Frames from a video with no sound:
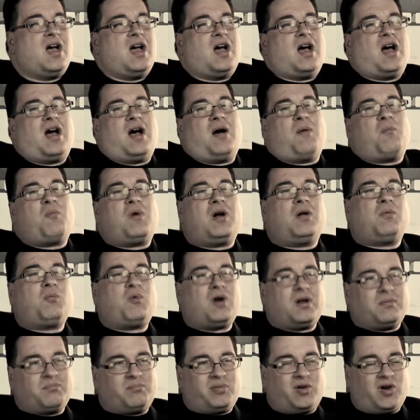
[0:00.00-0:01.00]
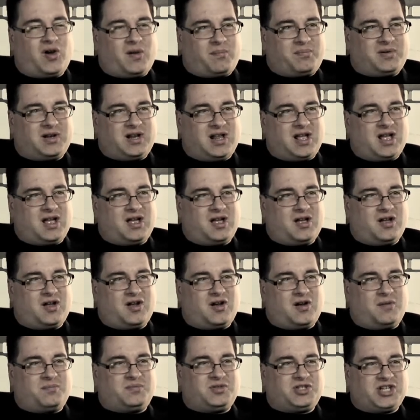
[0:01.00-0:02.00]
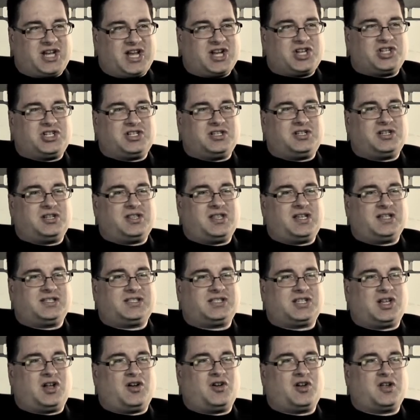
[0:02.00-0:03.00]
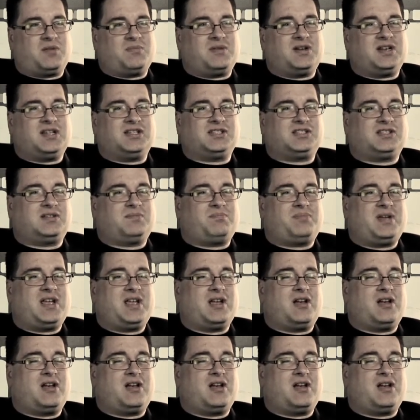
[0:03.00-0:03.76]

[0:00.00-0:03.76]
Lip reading: Well, one popular objection to this argument is to